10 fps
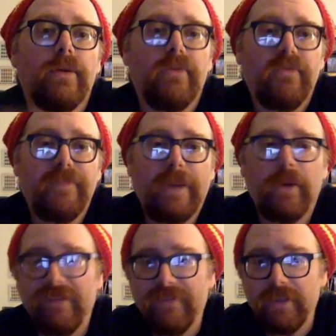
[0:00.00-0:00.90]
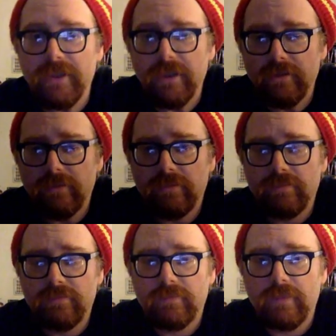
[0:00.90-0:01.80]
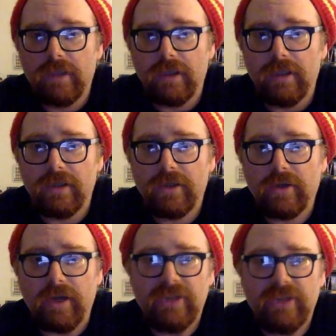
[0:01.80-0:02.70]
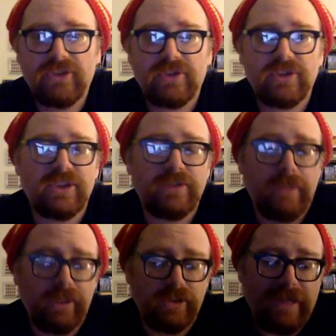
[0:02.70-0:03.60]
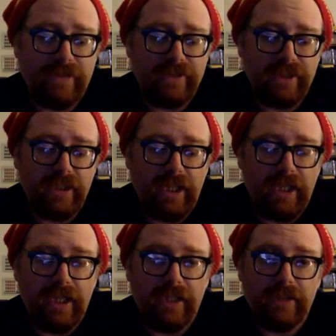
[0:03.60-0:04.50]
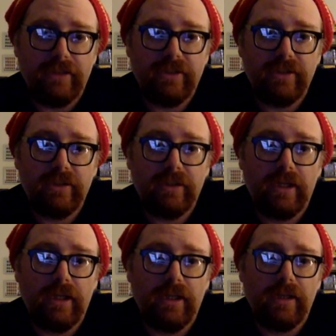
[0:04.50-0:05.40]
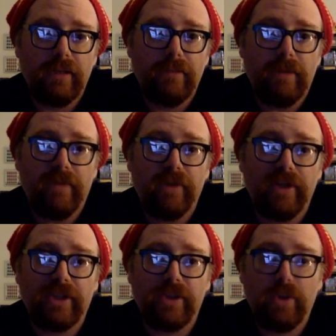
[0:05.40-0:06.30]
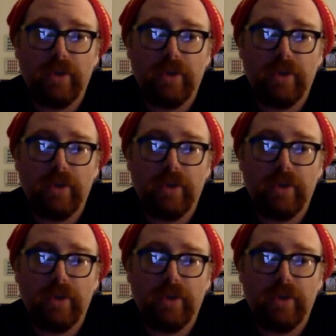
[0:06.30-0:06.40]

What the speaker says: Powered by Funko crates, the Smuggler's Bounty, and Marvel Collector Core.